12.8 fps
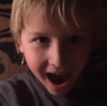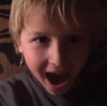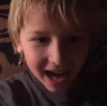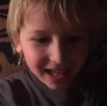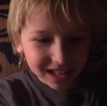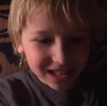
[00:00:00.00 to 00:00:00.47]

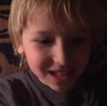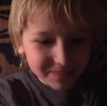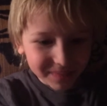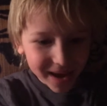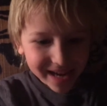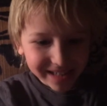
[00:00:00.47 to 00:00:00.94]
outer
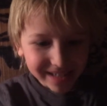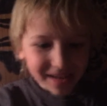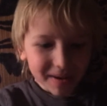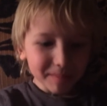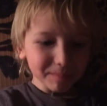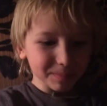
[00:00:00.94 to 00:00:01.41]
space
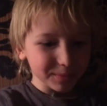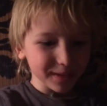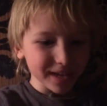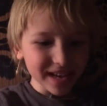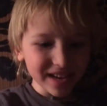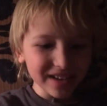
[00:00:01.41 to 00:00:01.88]

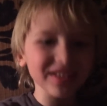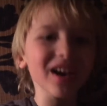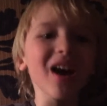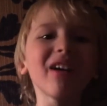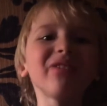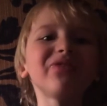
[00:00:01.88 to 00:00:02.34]
please,
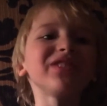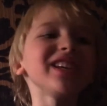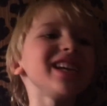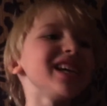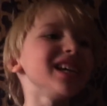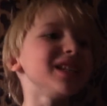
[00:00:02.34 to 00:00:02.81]
oh
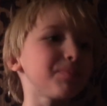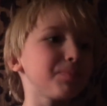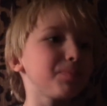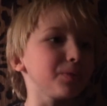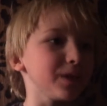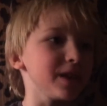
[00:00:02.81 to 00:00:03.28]
please,
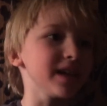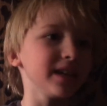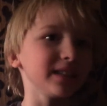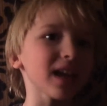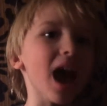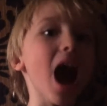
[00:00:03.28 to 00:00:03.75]

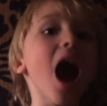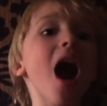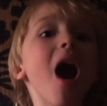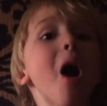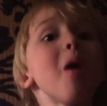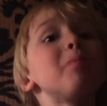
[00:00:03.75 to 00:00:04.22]
please,
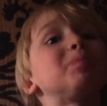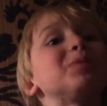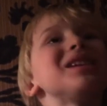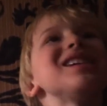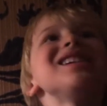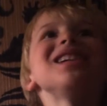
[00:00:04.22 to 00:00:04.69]
oh
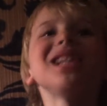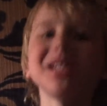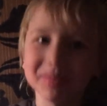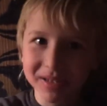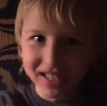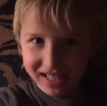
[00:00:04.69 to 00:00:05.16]

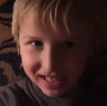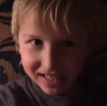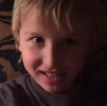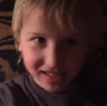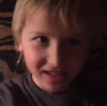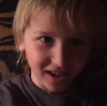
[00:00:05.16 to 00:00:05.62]
please,
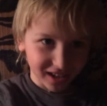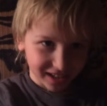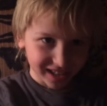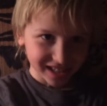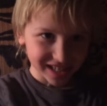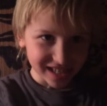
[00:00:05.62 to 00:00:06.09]
Mr.
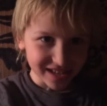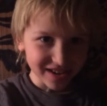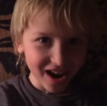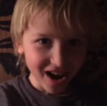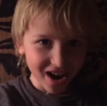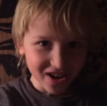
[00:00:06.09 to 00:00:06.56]

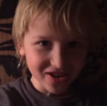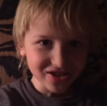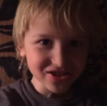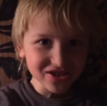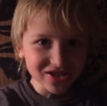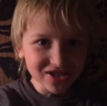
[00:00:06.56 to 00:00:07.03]

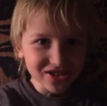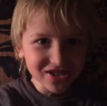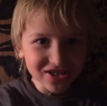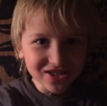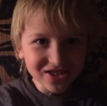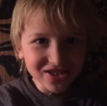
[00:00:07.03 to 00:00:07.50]

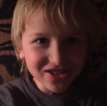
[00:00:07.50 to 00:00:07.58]
Kennedy.